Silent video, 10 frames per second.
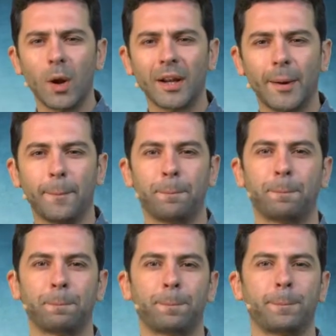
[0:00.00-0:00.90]
Welcome!
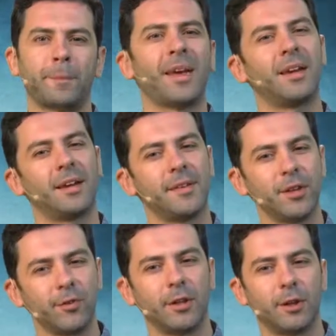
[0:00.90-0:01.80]
In
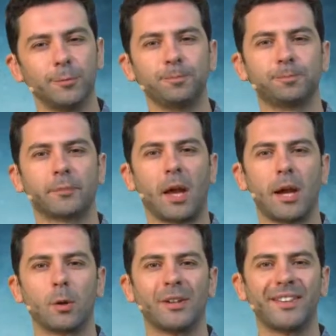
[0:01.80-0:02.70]
this video,
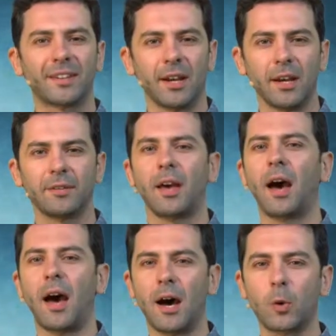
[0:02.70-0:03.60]
I will discuss
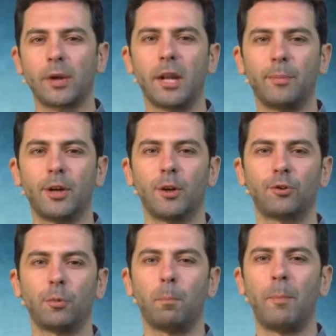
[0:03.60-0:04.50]
how we can
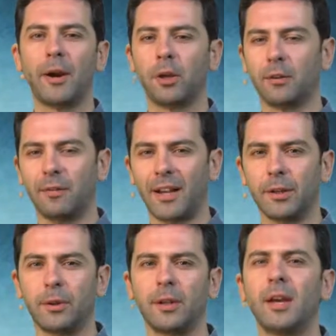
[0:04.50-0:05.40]
approach
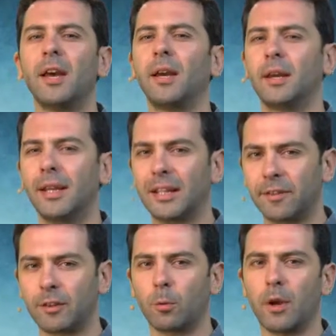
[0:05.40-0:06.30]
biorefinery in a
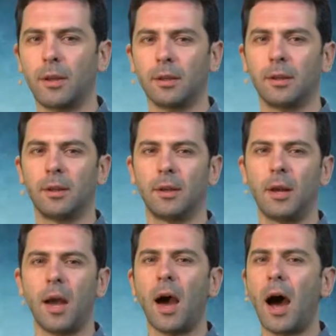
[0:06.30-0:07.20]
different way.
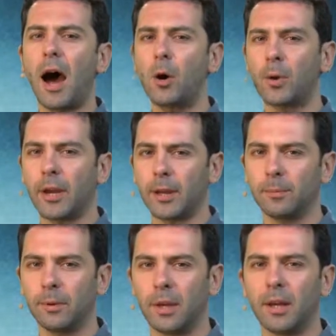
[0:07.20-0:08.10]
Our
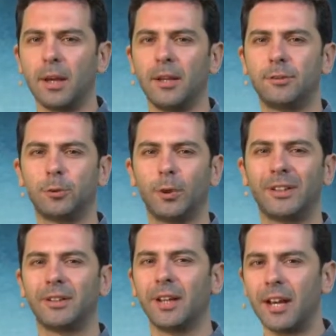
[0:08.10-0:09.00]
aim is to
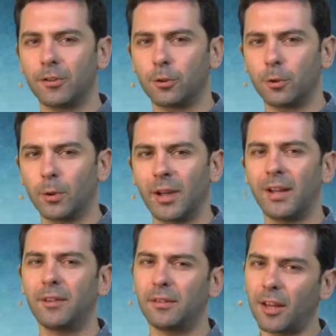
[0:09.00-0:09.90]
treat nature
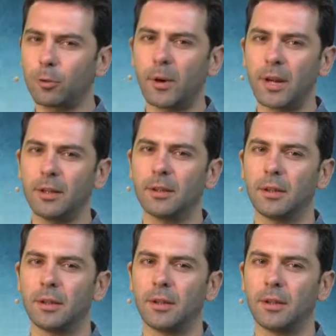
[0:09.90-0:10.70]
in such way